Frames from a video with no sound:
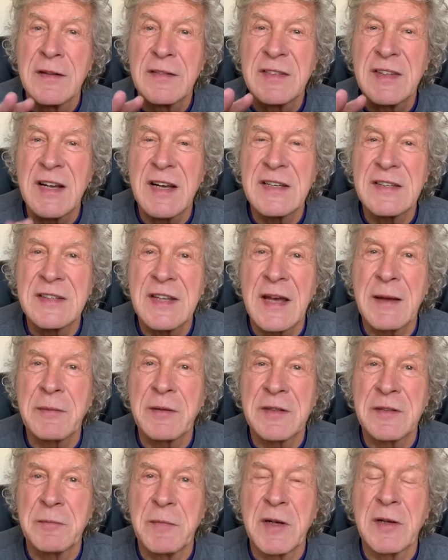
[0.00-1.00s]
The ice cap
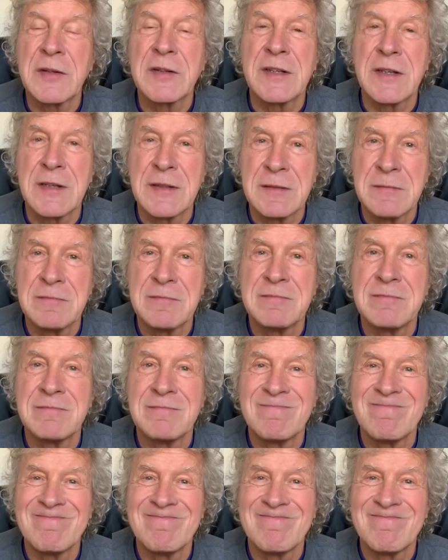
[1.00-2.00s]
is melted.
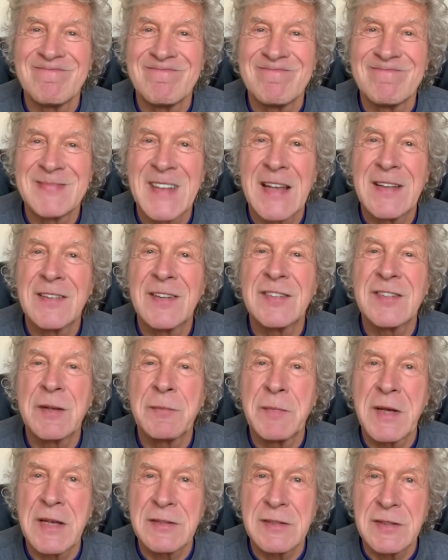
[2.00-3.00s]
There's a
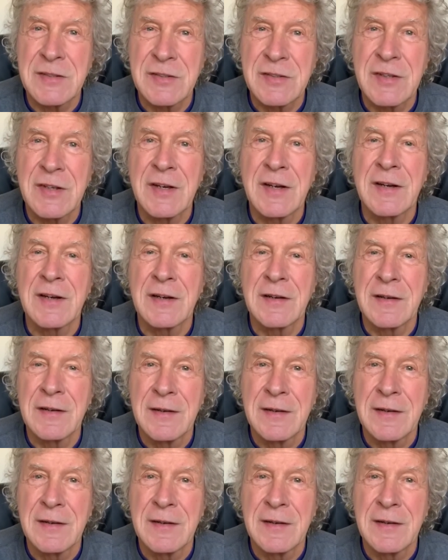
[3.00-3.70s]
message there.